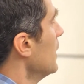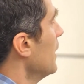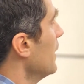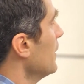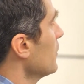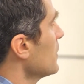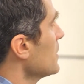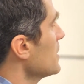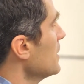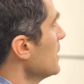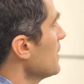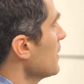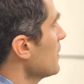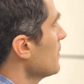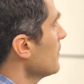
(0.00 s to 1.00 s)
And you can see
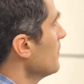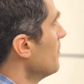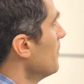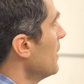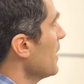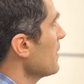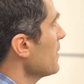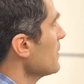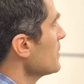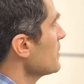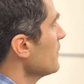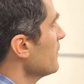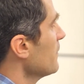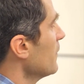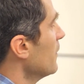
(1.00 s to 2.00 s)
that mothers
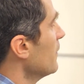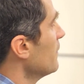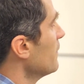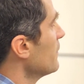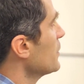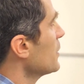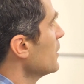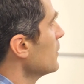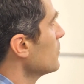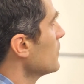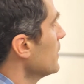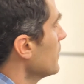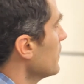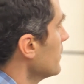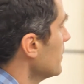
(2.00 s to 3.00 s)
of
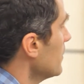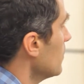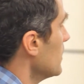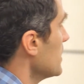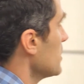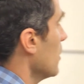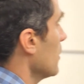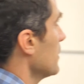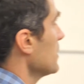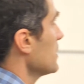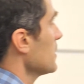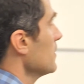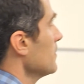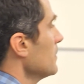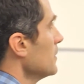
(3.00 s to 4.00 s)
children with
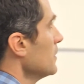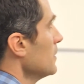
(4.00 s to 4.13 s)
autism